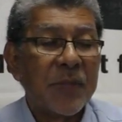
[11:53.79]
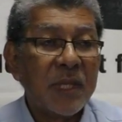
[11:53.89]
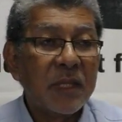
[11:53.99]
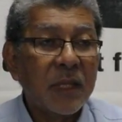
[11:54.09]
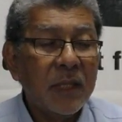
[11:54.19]

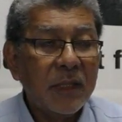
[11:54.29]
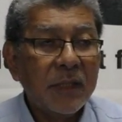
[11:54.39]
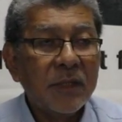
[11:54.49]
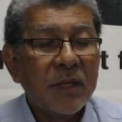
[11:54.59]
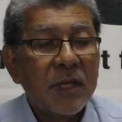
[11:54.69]
being
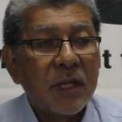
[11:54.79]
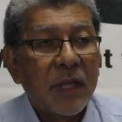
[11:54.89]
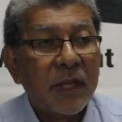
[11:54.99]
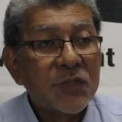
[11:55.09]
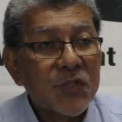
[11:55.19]
killed
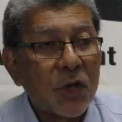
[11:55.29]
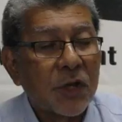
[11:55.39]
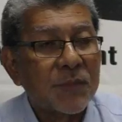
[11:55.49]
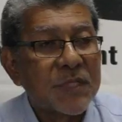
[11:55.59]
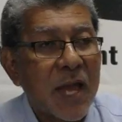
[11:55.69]
in
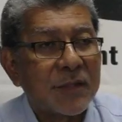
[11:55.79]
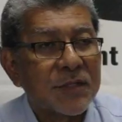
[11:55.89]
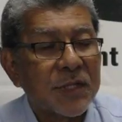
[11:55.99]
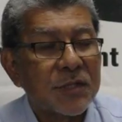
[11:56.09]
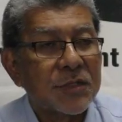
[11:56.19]

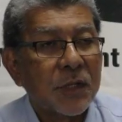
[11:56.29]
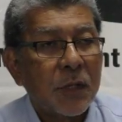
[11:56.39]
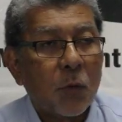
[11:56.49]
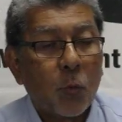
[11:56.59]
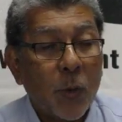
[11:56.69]
circumstances
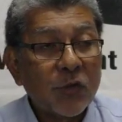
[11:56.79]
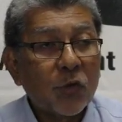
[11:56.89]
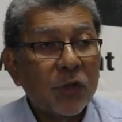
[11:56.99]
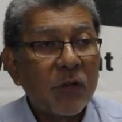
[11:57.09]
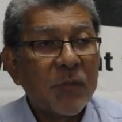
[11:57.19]

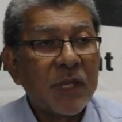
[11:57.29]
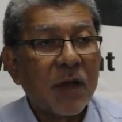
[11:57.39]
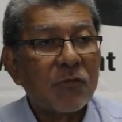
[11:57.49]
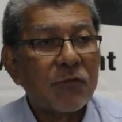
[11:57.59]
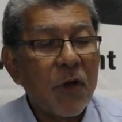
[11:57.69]
which could have
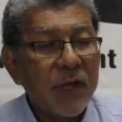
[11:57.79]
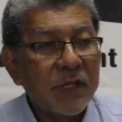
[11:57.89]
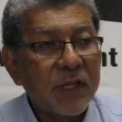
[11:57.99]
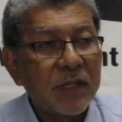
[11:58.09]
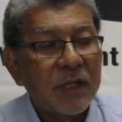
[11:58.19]
been
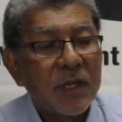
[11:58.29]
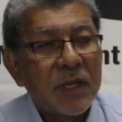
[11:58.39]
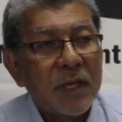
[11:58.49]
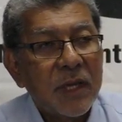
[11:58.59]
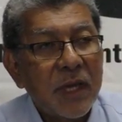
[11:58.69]
avoided
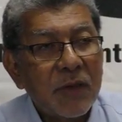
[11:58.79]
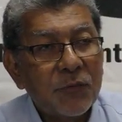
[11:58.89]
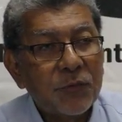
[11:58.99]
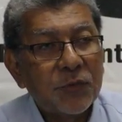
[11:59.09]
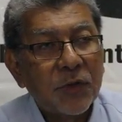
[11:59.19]

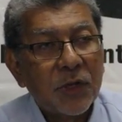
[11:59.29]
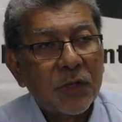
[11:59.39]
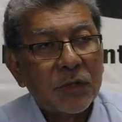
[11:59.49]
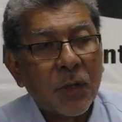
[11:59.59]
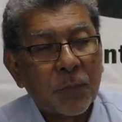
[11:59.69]
if
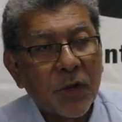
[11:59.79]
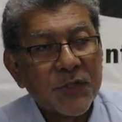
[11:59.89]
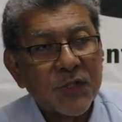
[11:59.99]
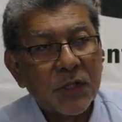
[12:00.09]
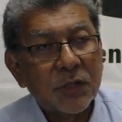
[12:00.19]
the
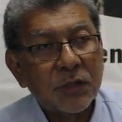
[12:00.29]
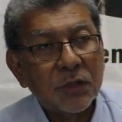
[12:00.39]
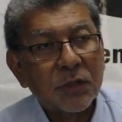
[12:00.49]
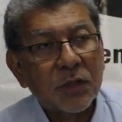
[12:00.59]
person